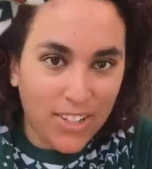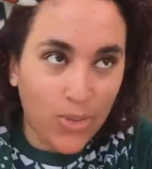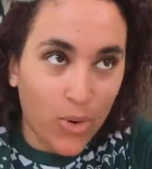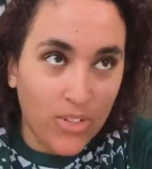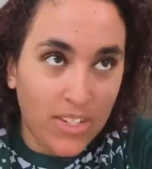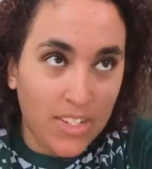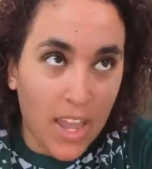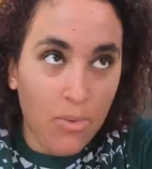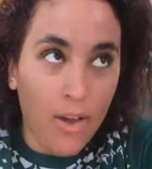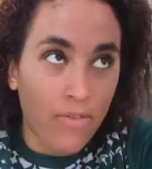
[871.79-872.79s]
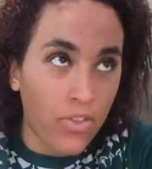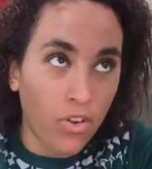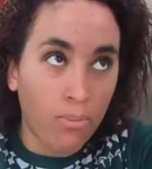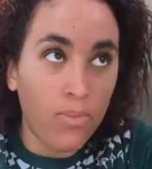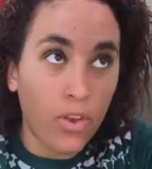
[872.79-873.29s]
towards the same, you have
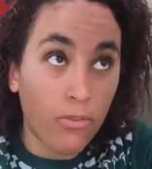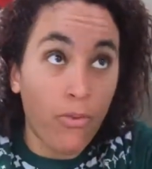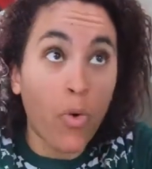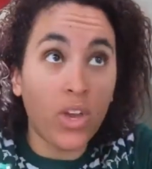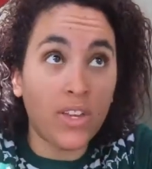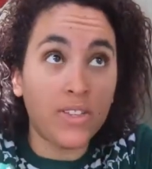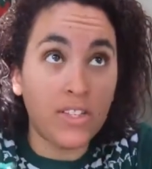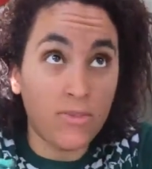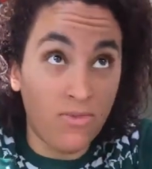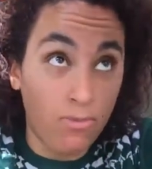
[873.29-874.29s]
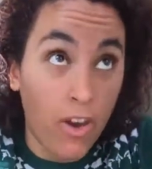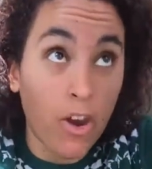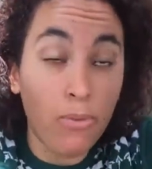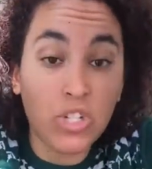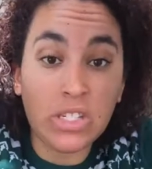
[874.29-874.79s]
your focus is very
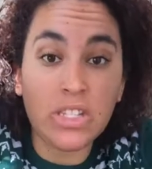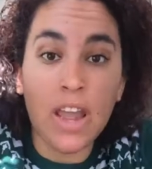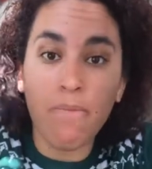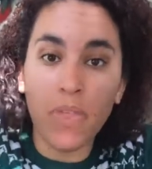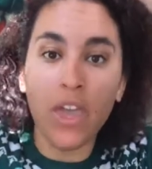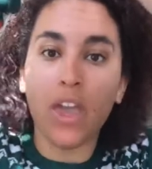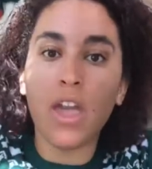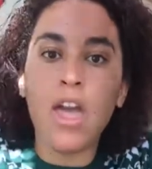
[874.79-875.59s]
much the same thing.